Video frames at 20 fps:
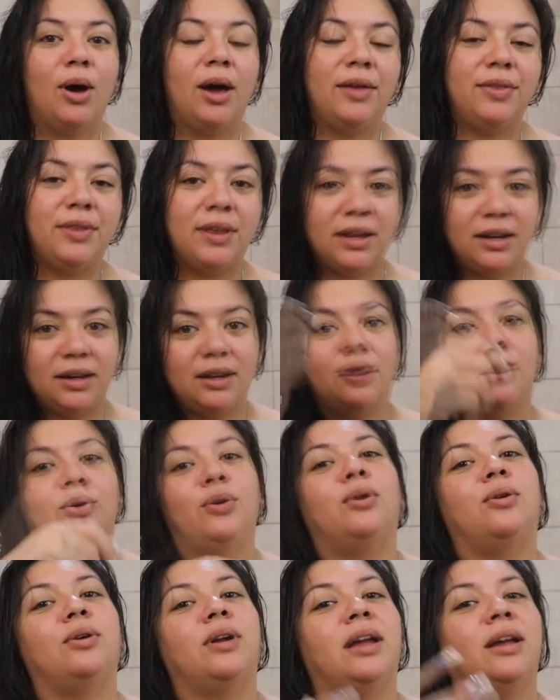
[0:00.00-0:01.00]
and then
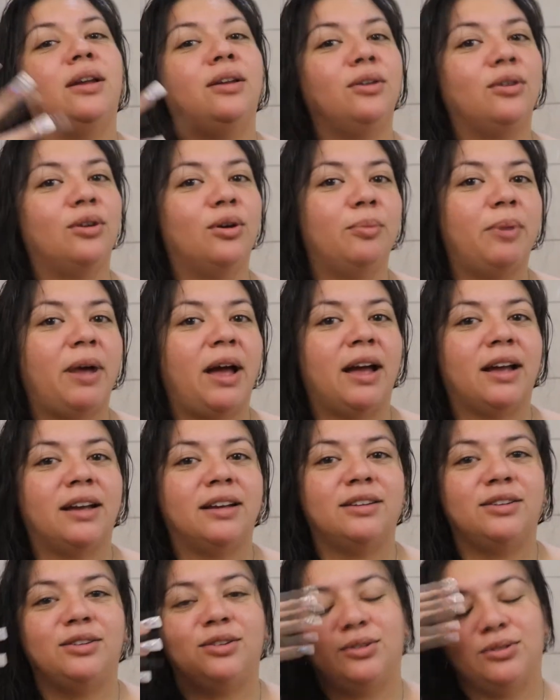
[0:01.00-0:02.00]
okay, you go back
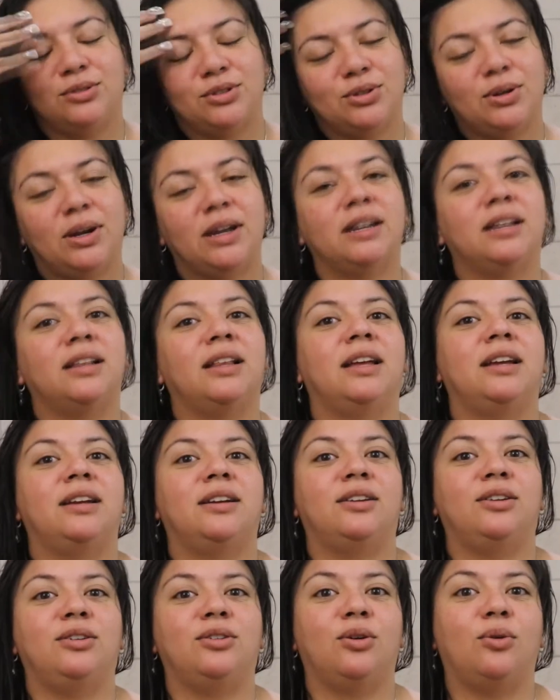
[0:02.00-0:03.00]
and you try to,
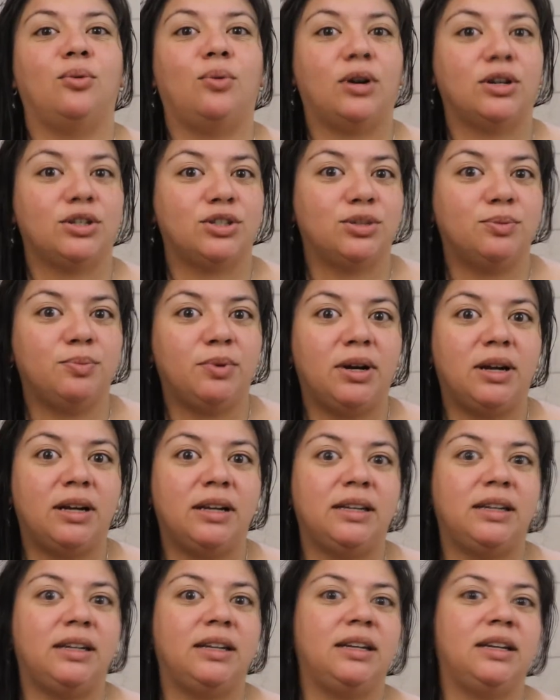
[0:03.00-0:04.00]
like, you know, wash your
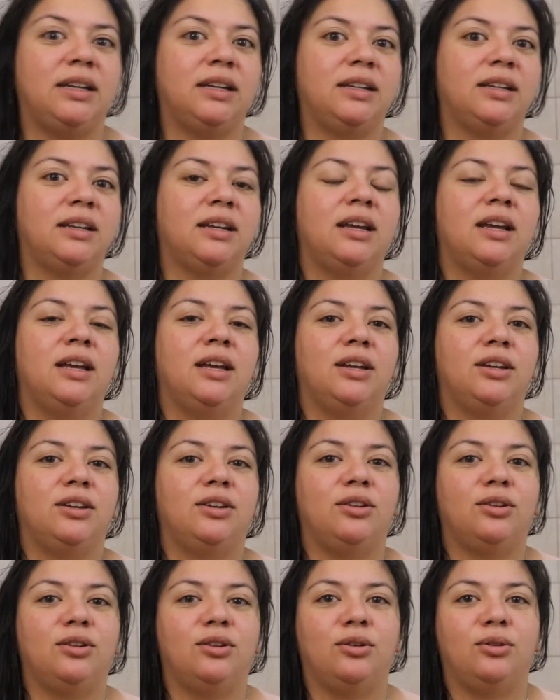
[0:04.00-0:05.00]
body and,
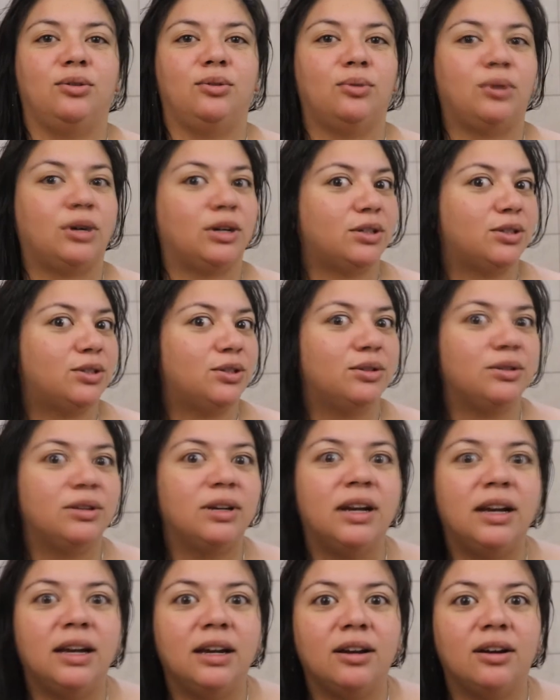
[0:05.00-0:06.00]
you know, wash your
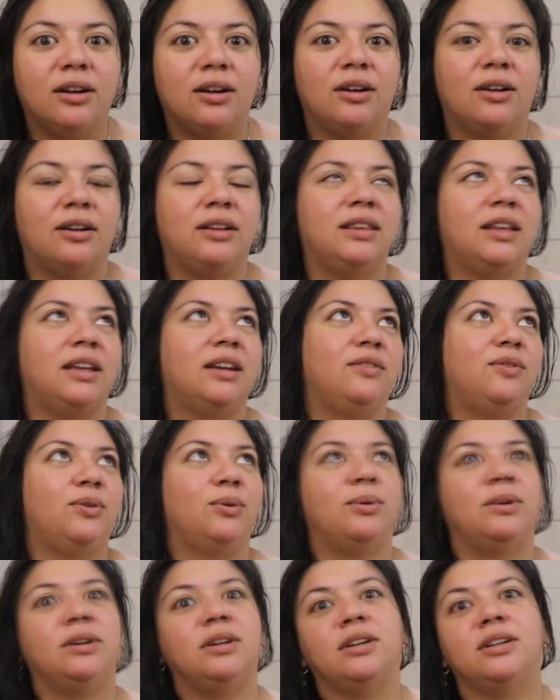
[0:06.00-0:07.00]
hair, and then if
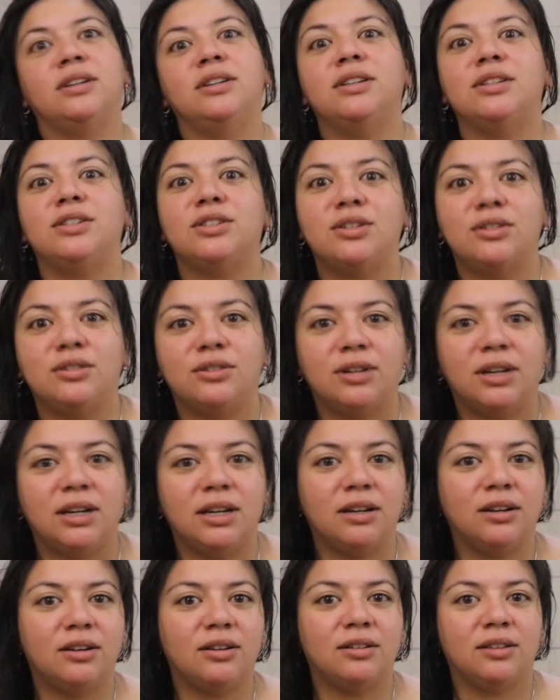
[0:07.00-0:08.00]
you want to condition your
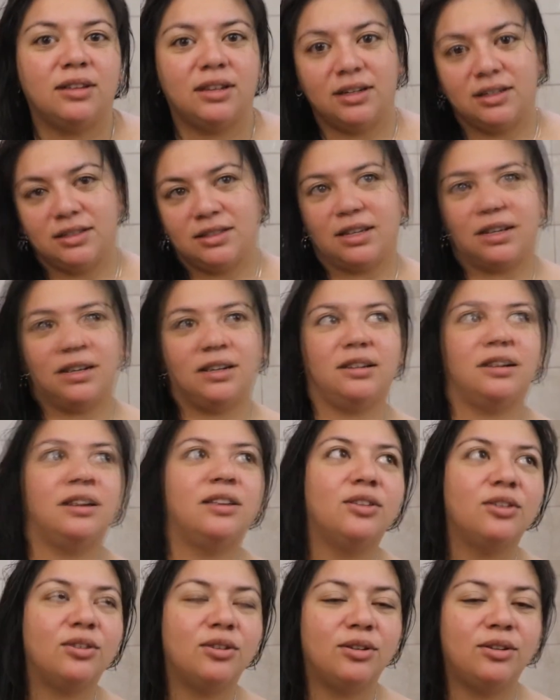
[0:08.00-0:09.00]
hair, then it's like
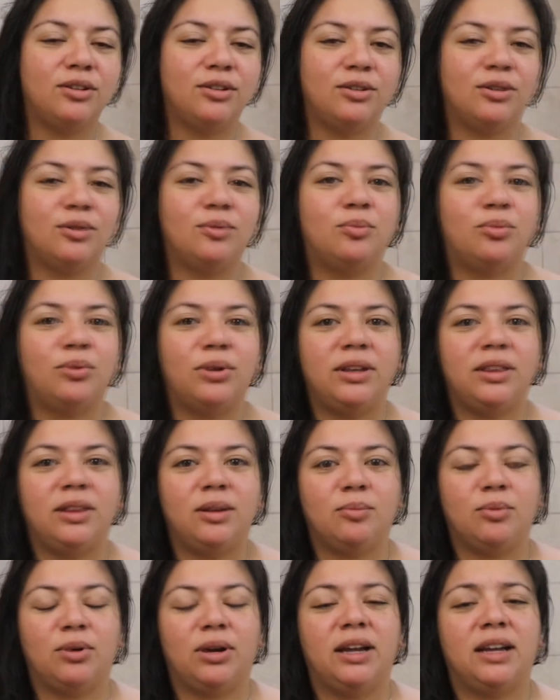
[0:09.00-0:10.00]
another, you know,
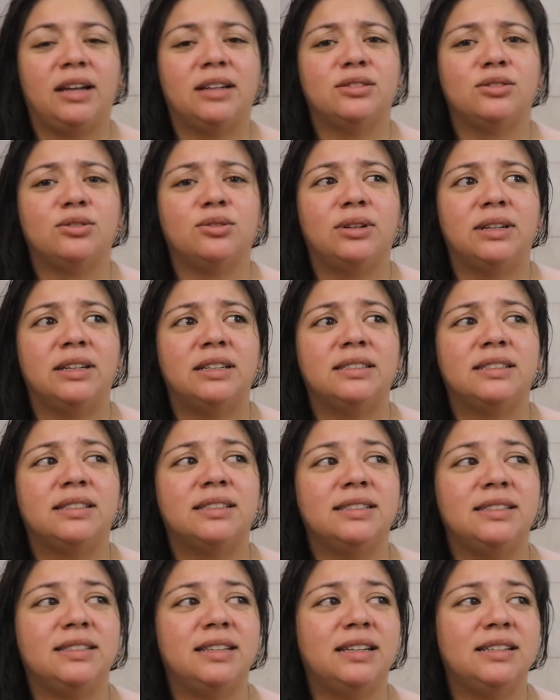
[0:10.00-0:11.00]
breathing break. And so it
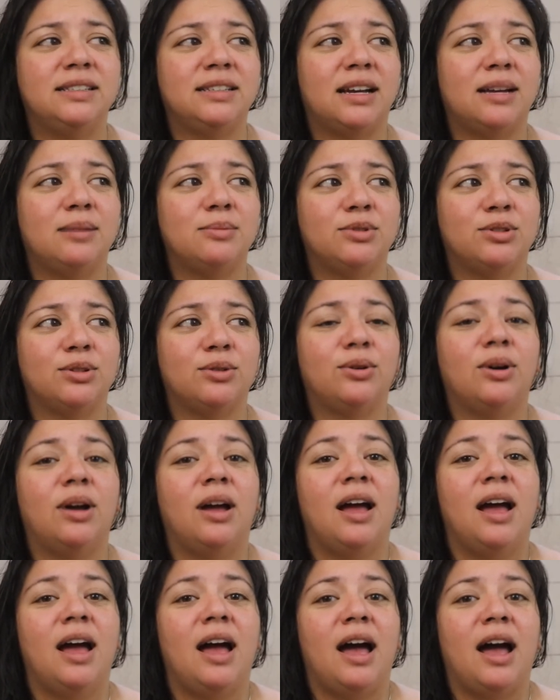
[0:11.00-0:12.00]
does take time. So
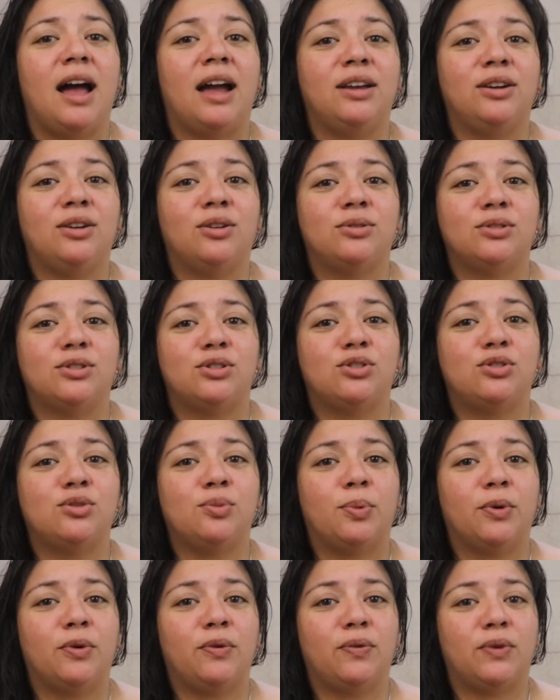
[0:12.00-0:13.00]
I know it's
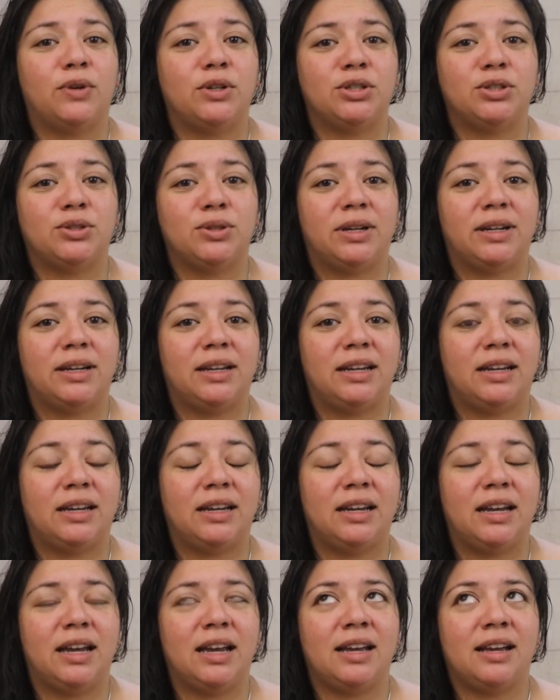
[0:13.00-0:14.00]
super
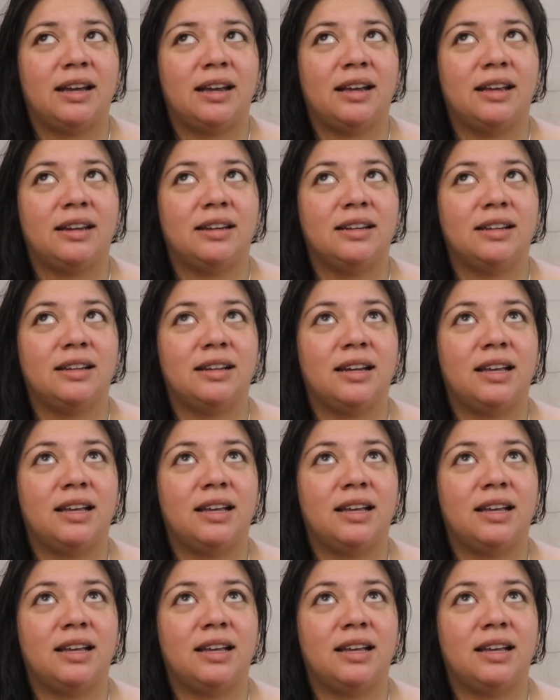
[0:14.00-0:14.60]
frustrating and